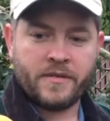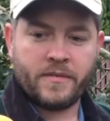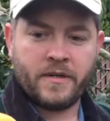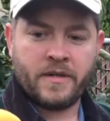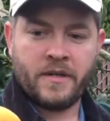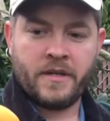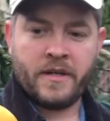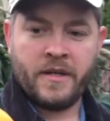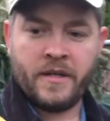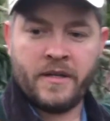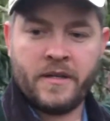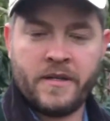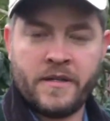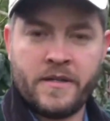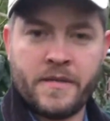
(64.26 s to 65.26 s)
one
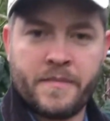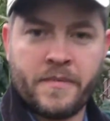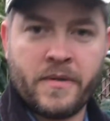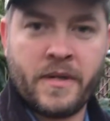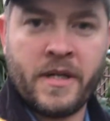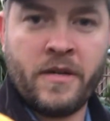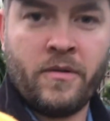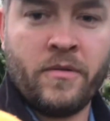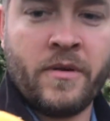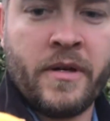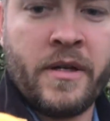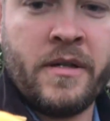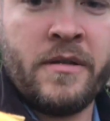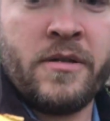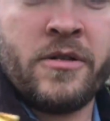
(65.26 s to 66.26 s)
is pretty
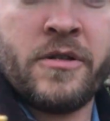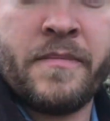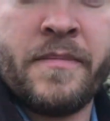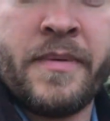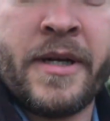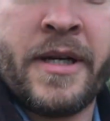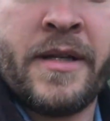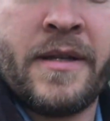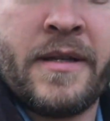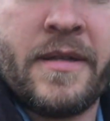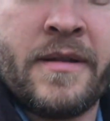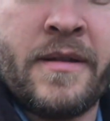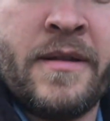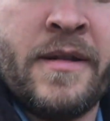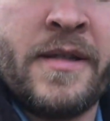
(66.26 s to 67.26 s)
orange, but
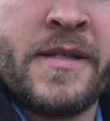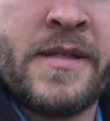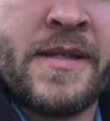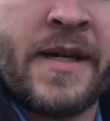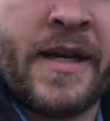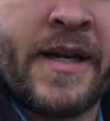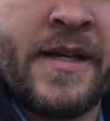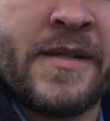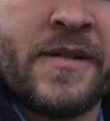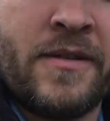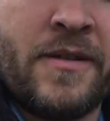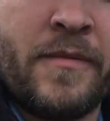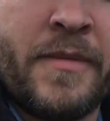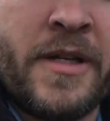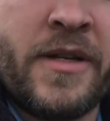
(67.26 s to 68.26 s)
this side is a
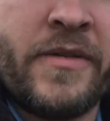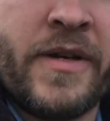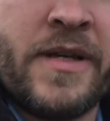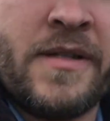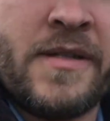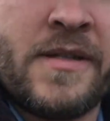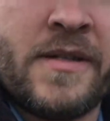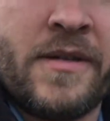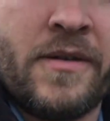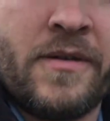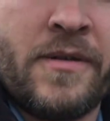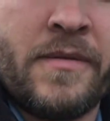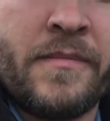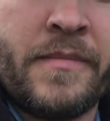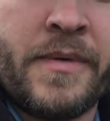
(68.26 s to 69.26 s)
little bit green
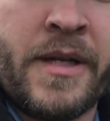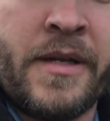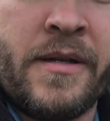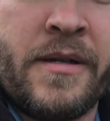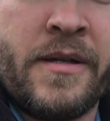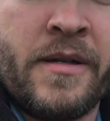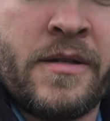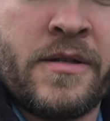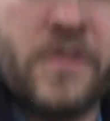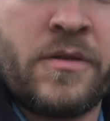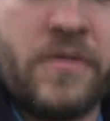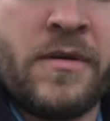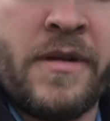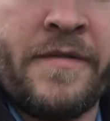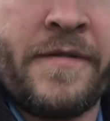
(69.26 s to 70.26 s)
still. But it's
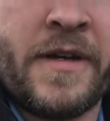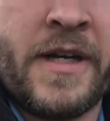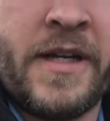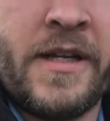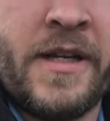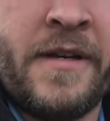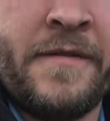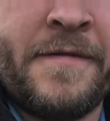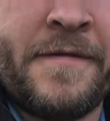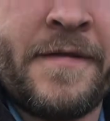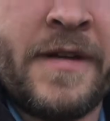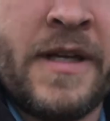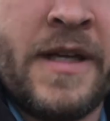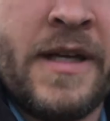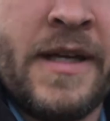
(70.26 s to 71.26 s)
totally fine if
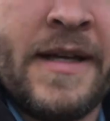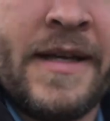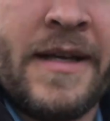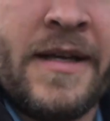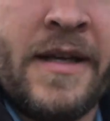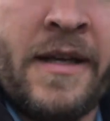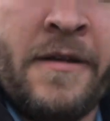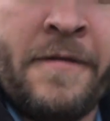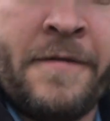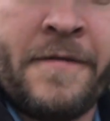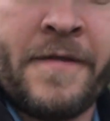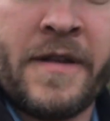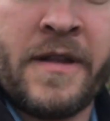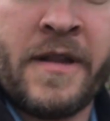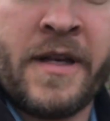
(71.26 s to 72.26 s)

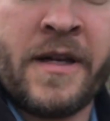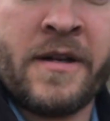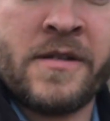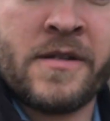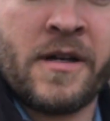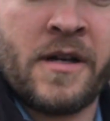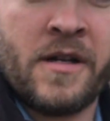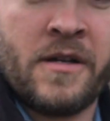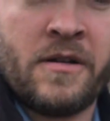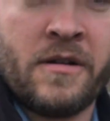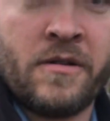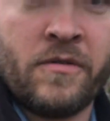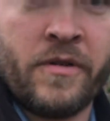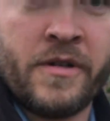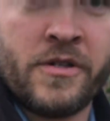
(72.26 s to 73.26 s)
they are starting to
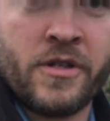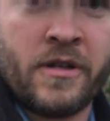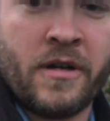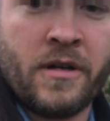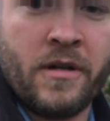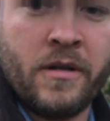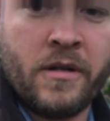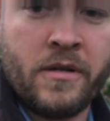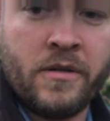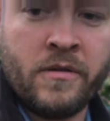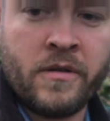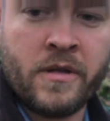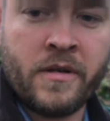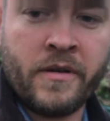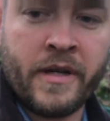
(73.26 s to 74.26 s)
turn orange at all.
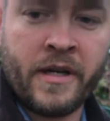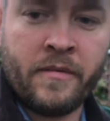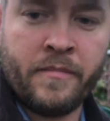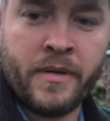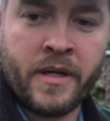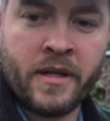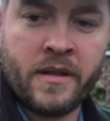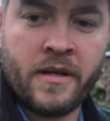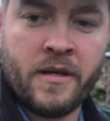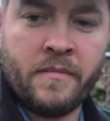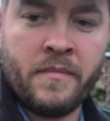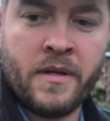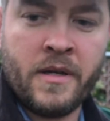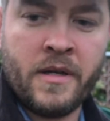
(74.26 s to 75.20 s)
You can go ahead and pick them,